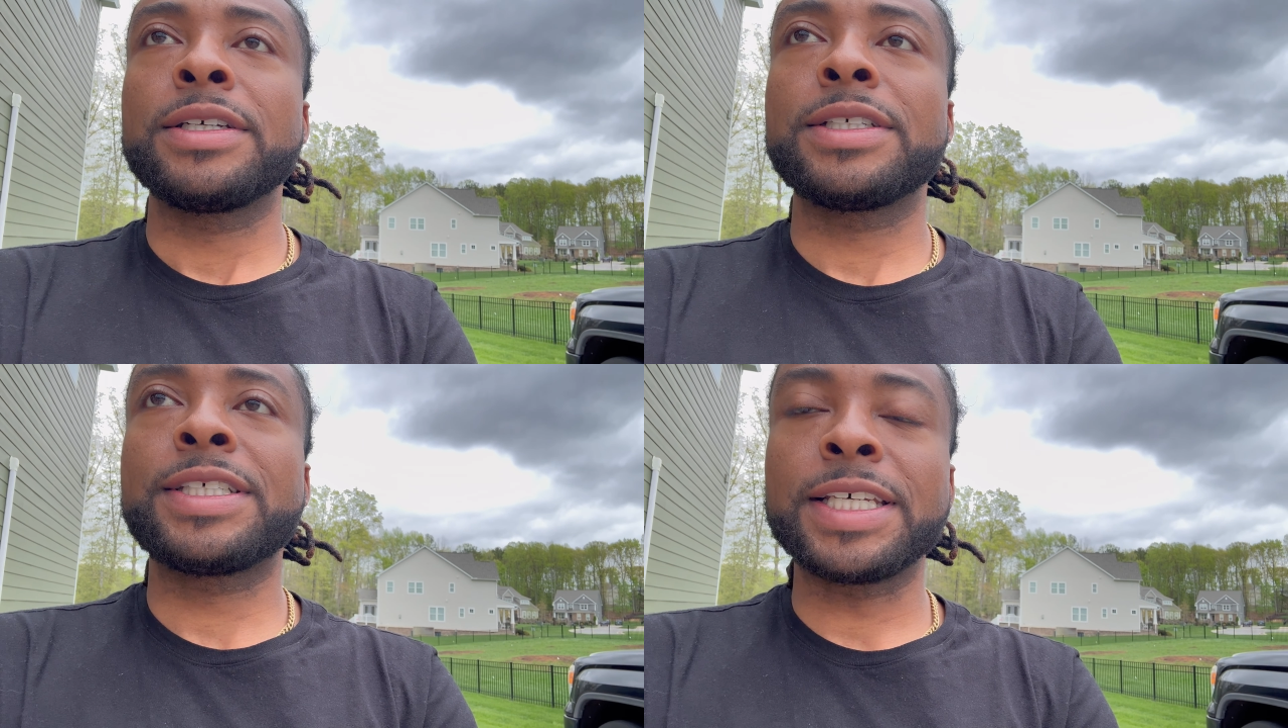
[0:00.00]

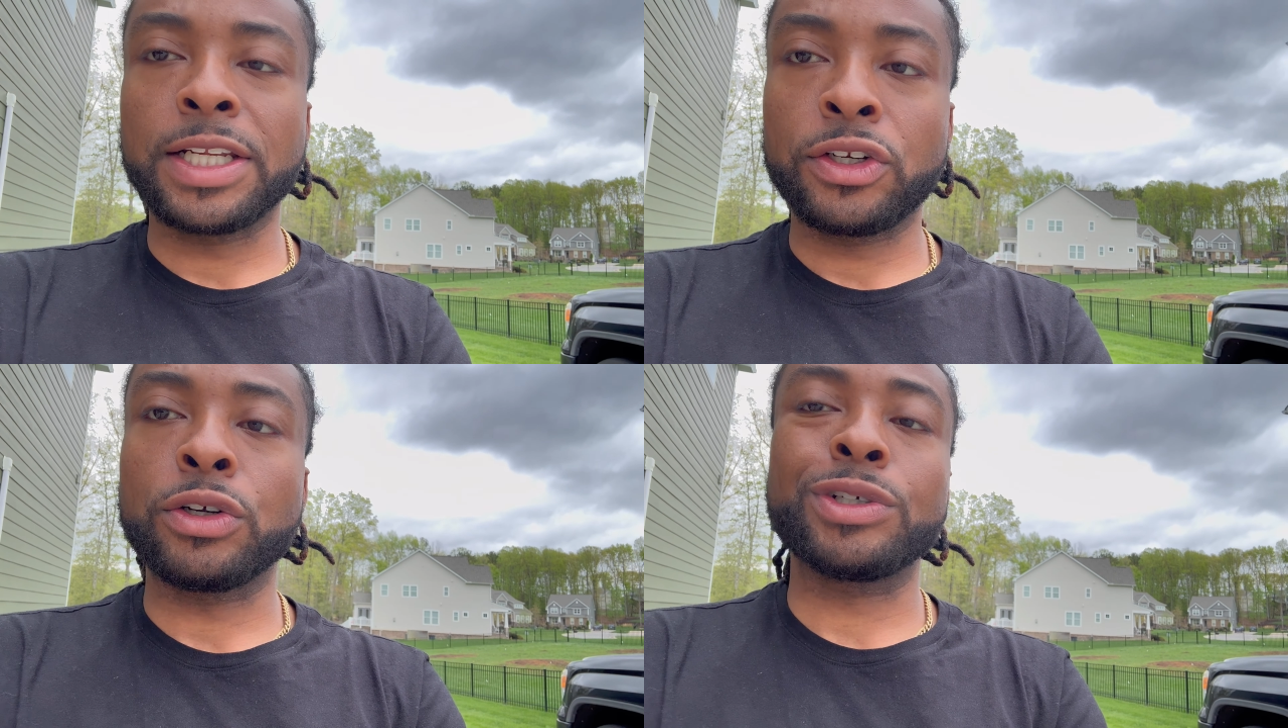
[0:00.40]

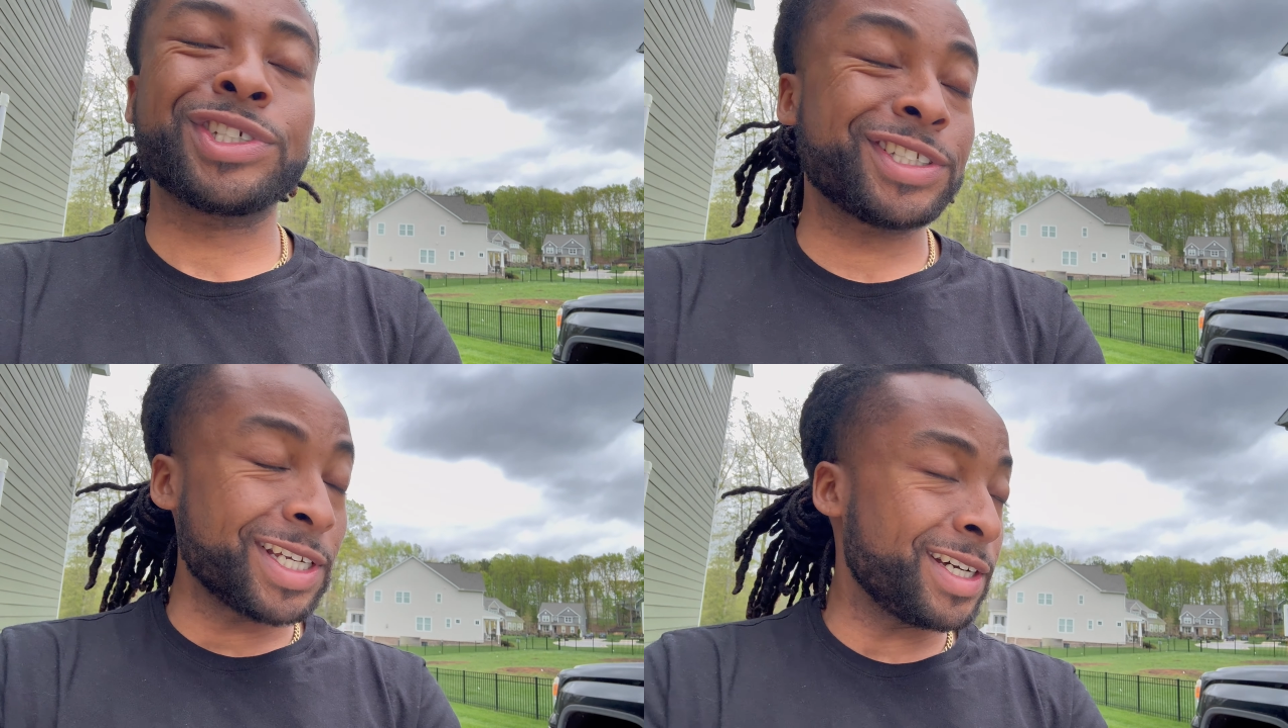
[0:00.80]
cylinder
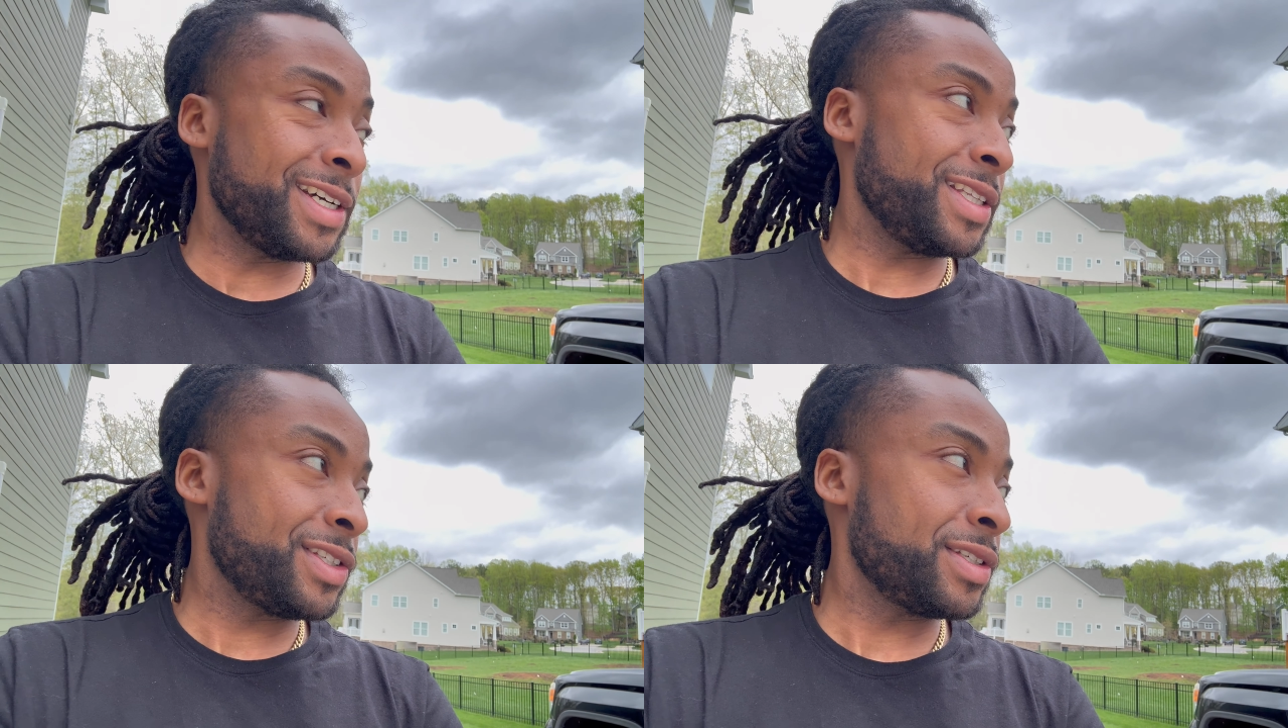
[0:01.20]

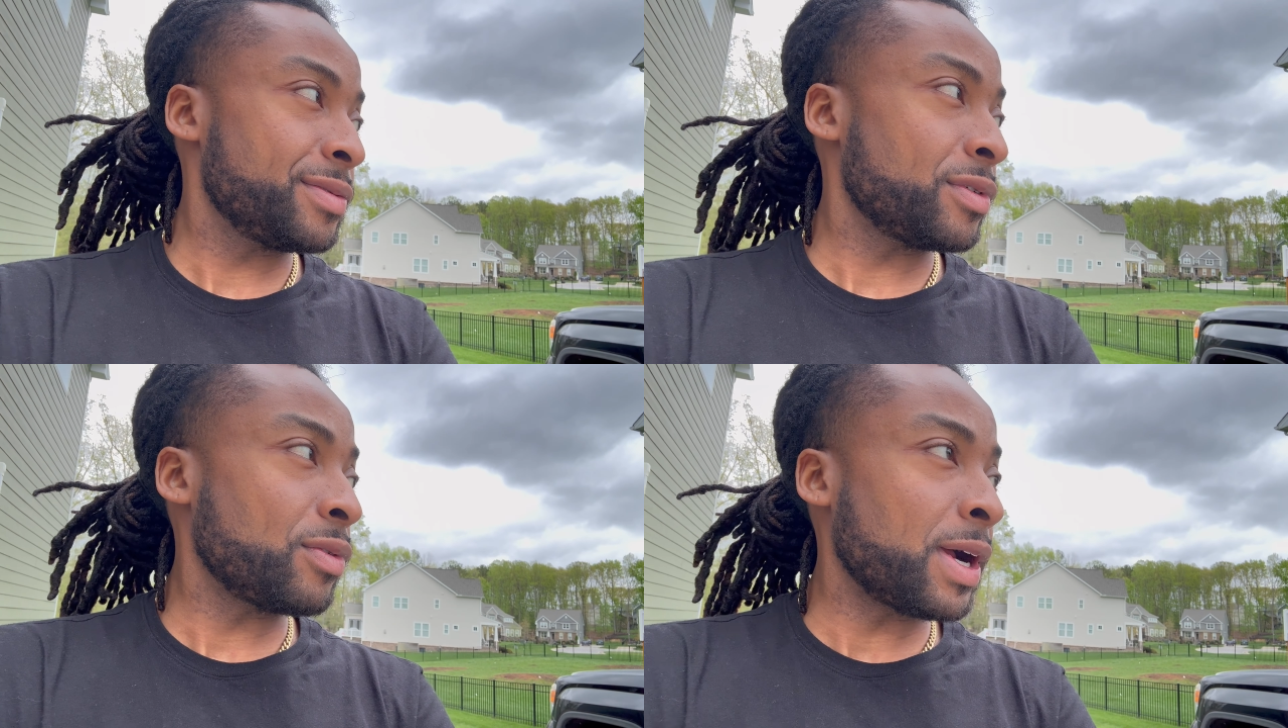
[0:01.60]
studs,
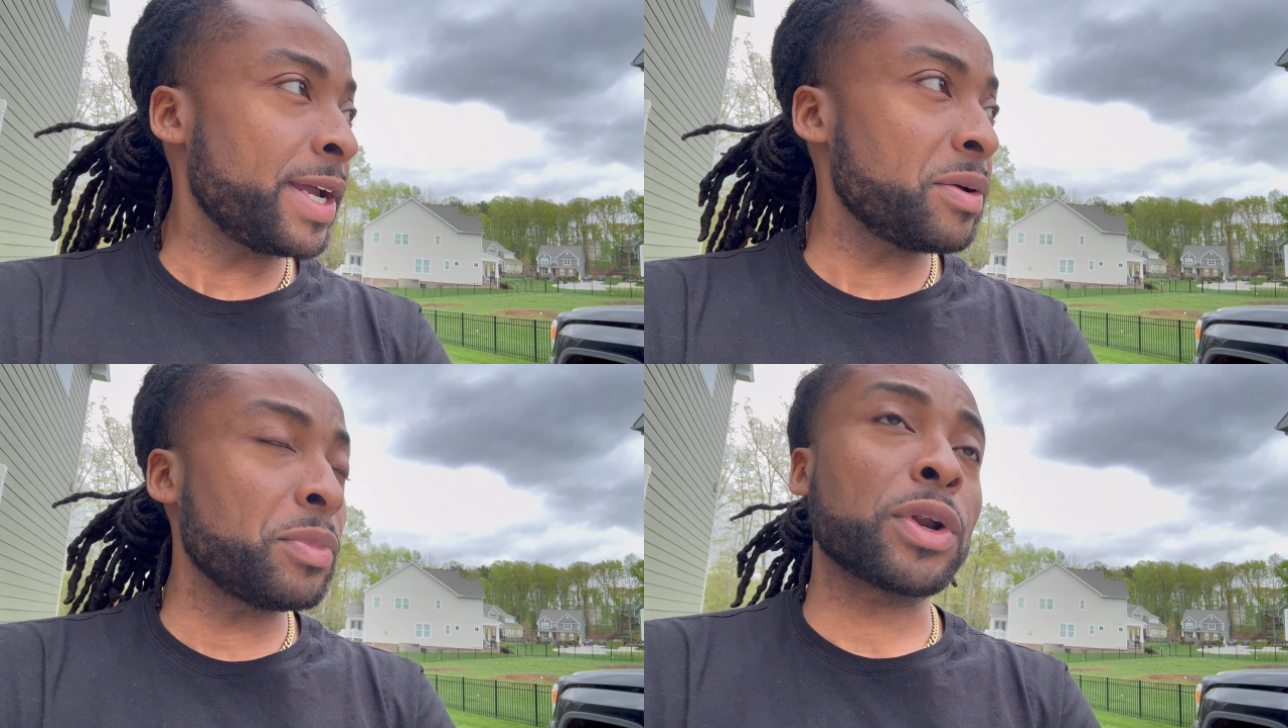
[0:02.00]

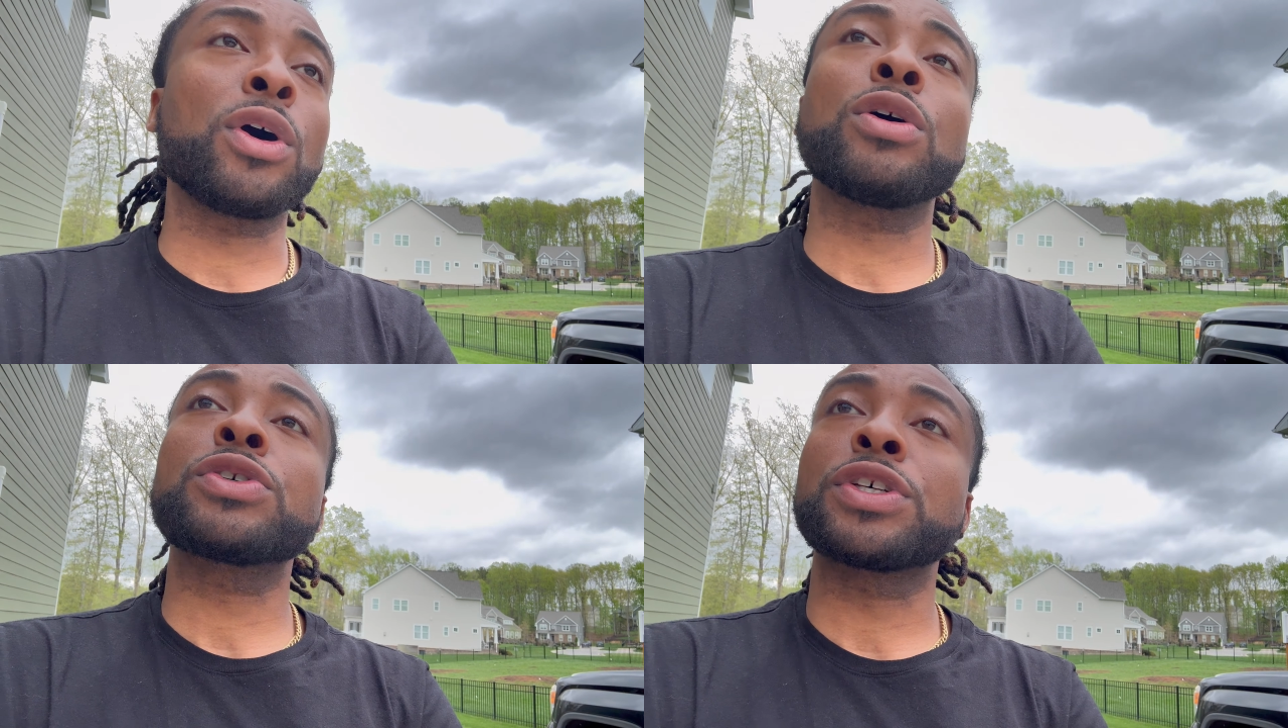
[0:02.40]
right? But
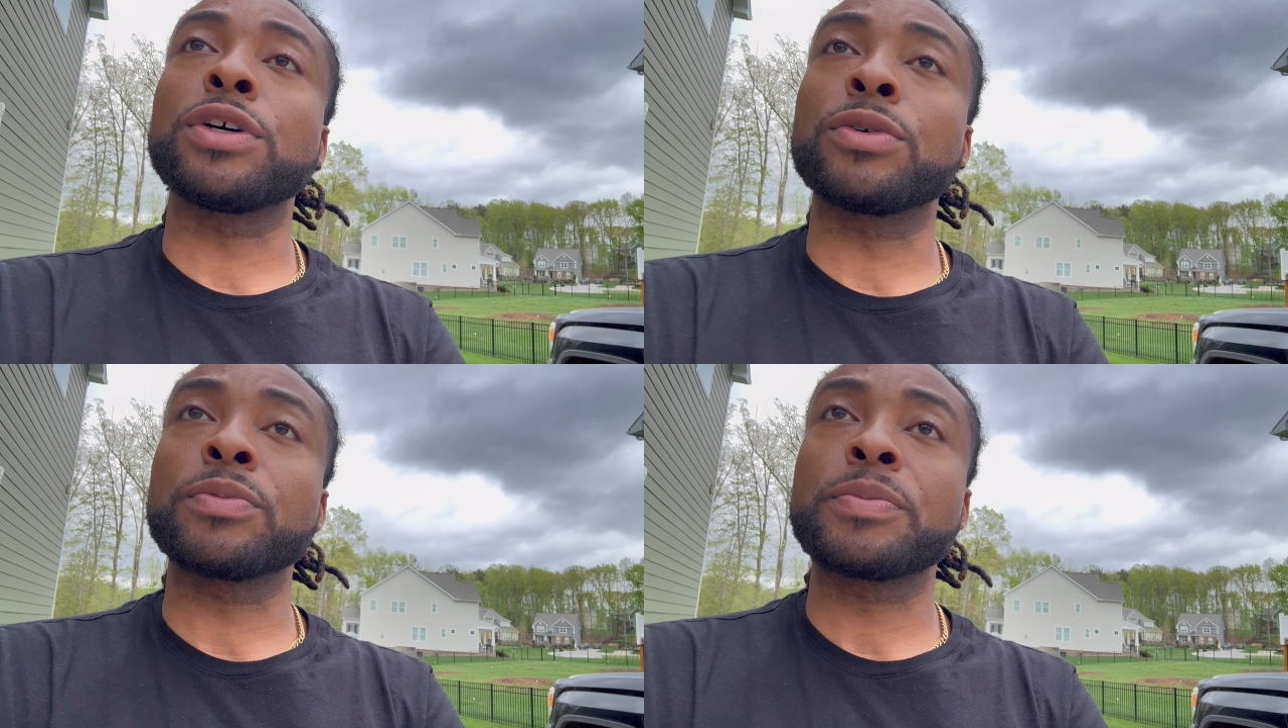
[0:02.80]
also,